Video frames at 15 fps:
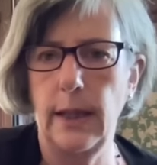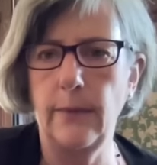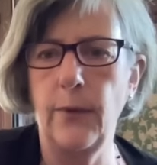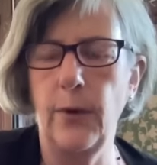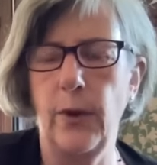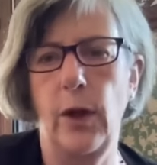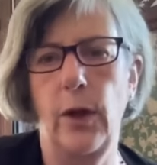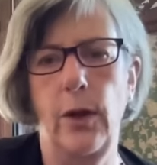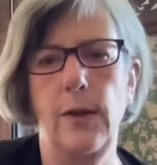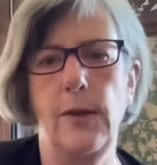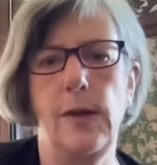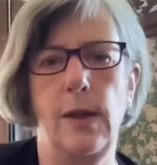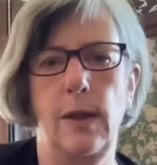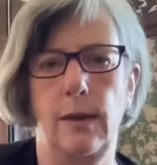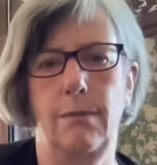And for
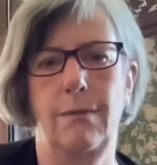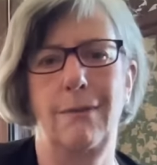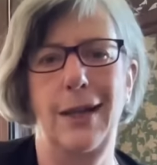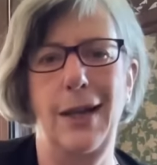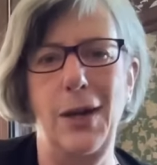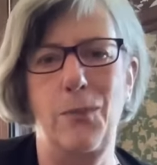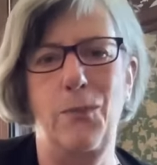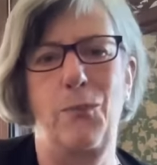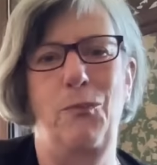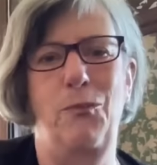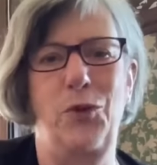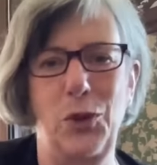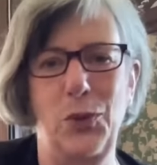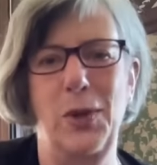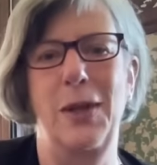those that keep
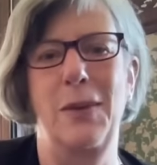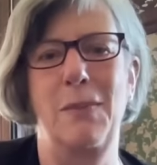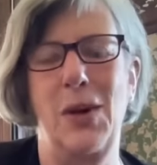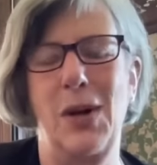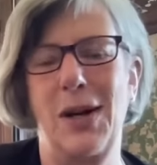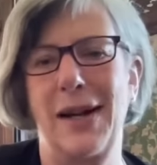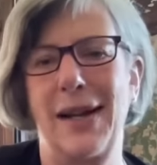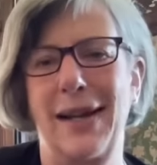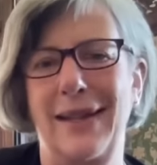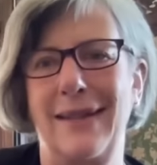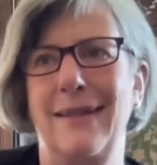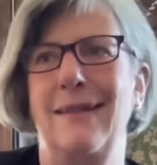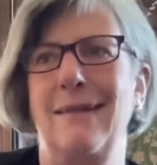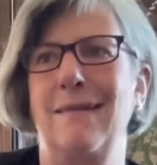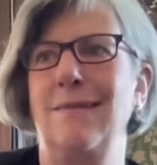viewing
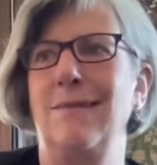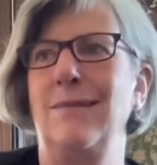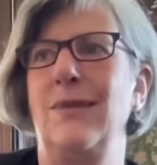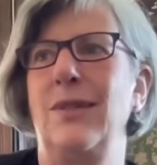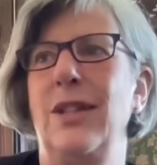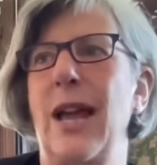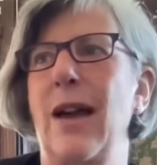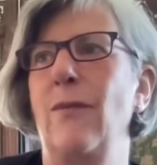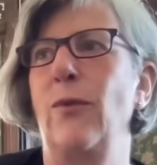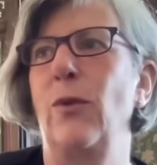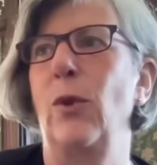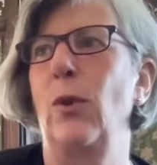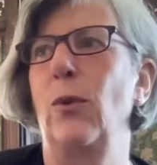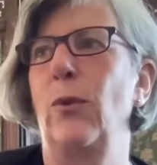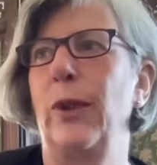my
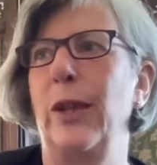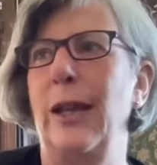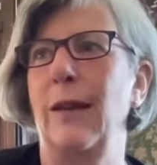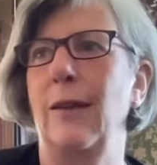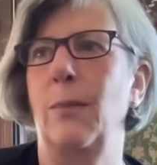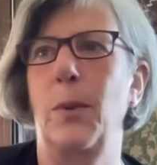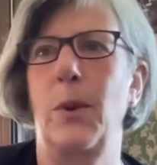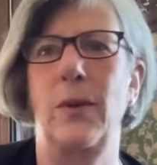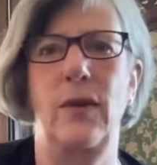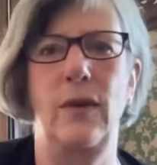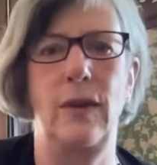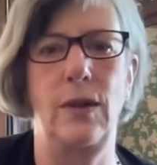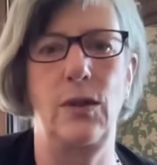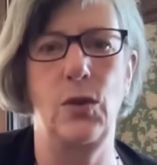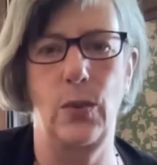downfall for the
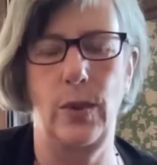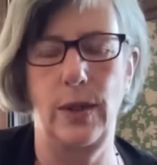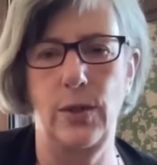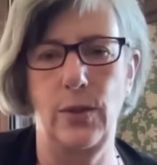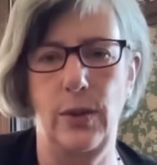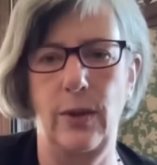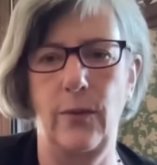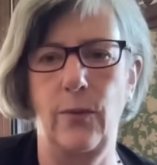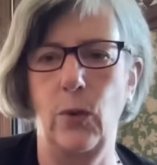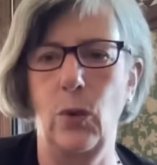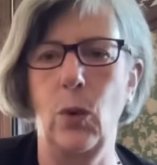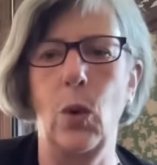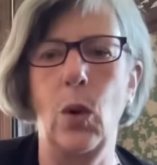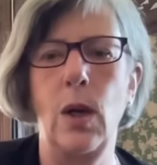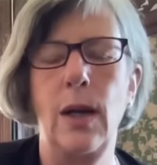ex-president in
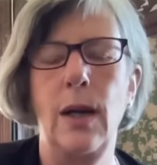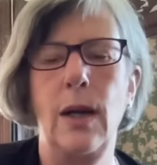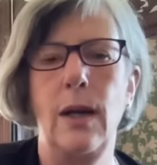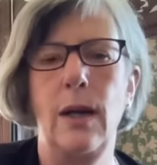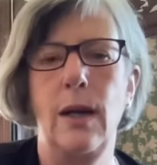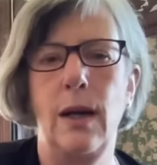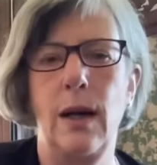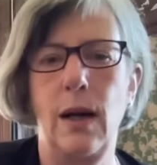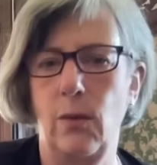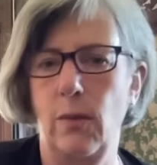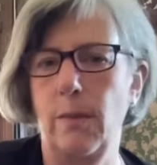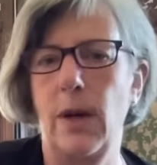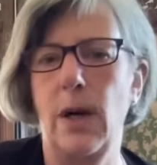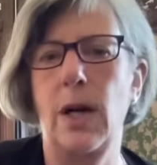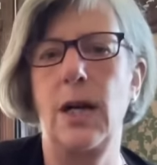2024, I
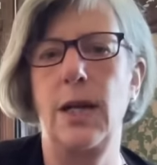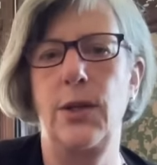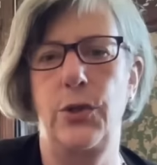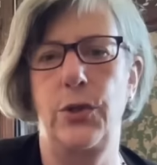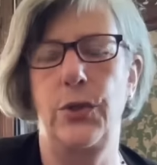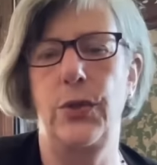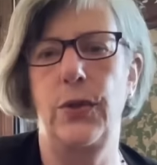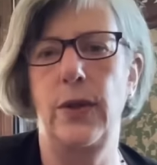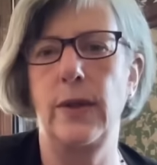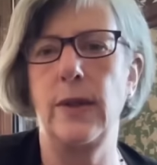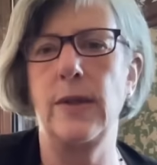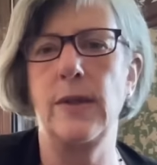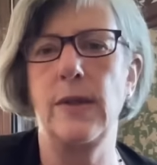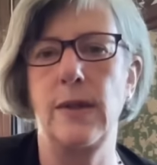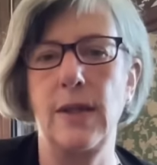remind you that
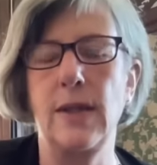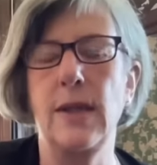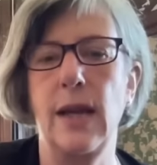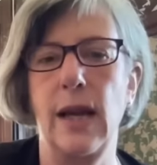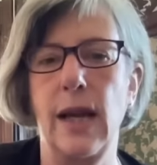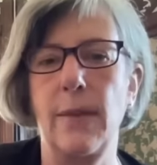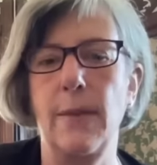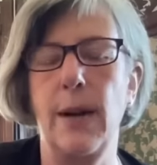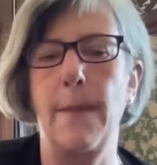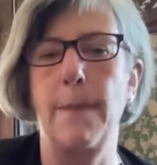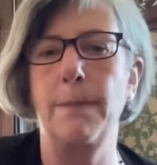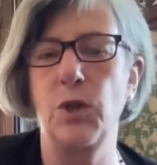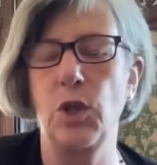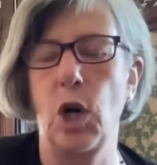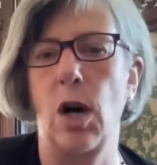this came
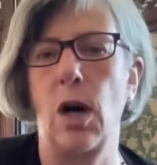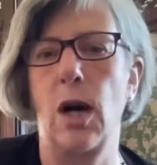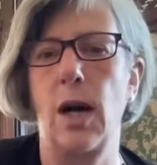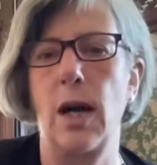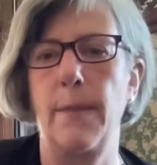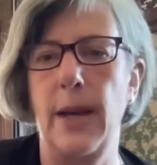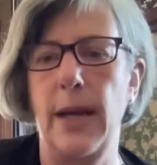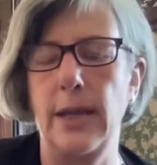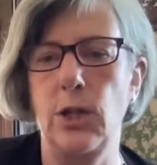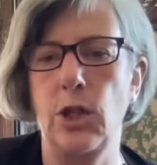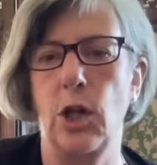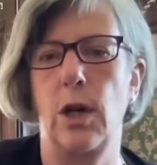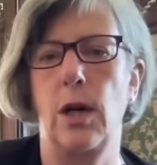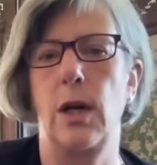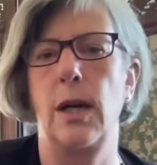up time and
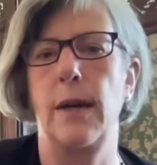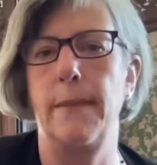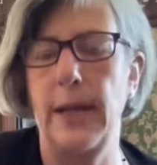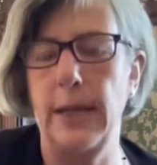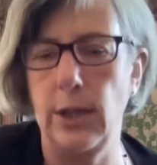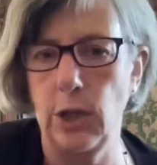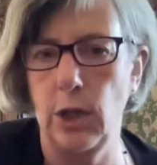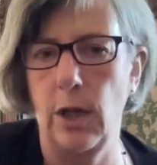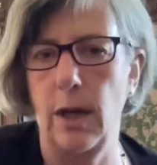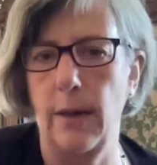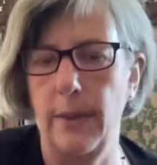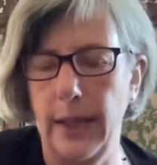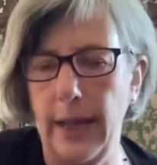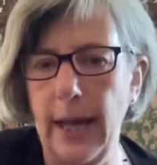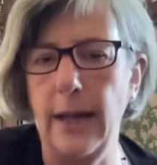time and
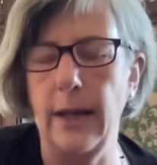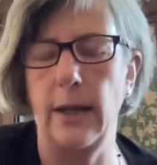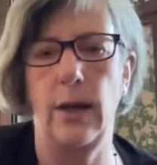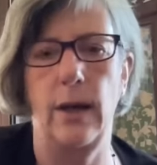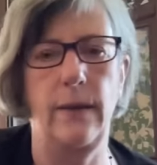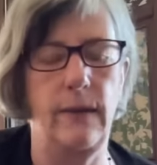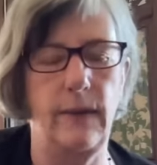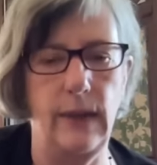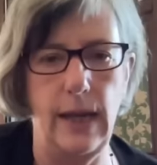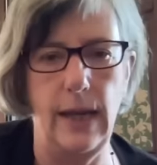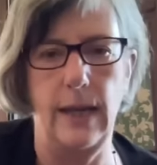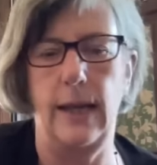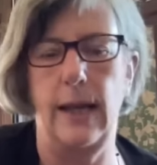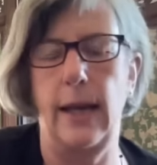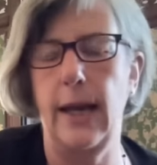time again. And I
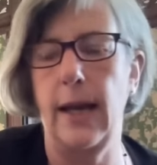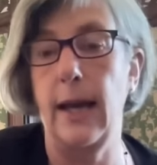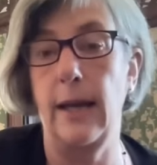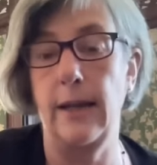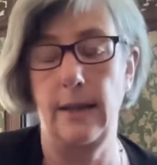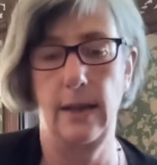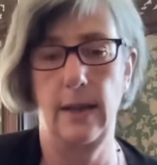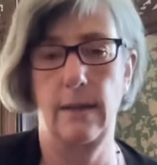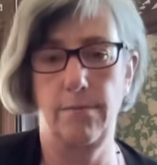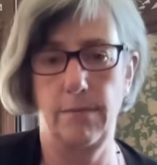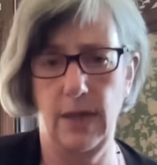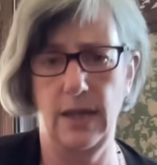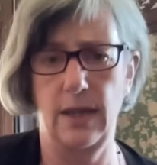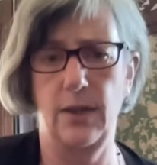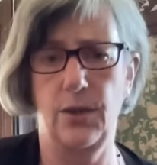said he had
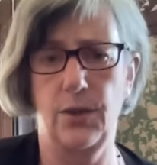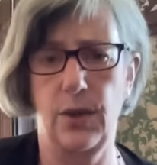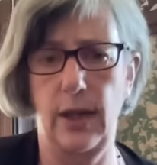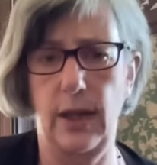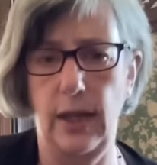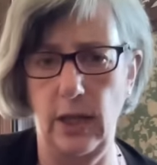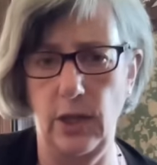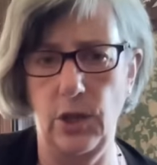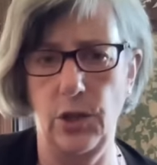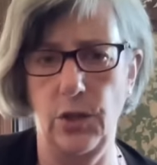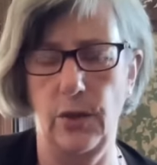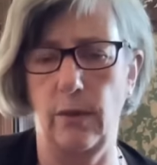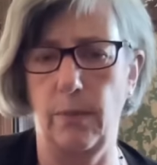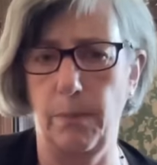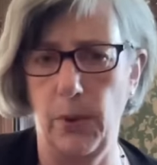monetary
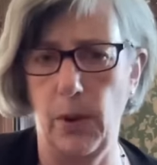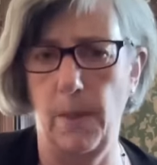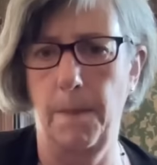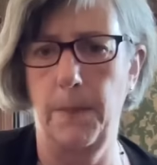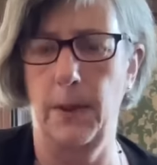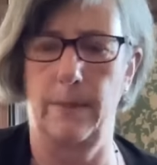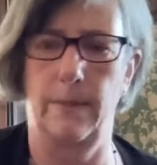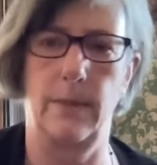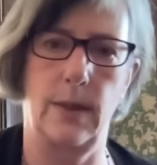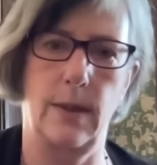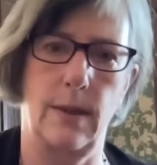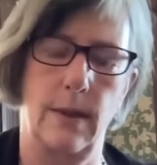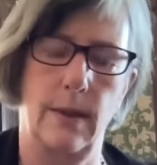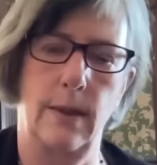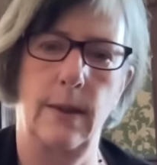issues,
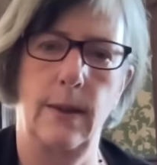problems.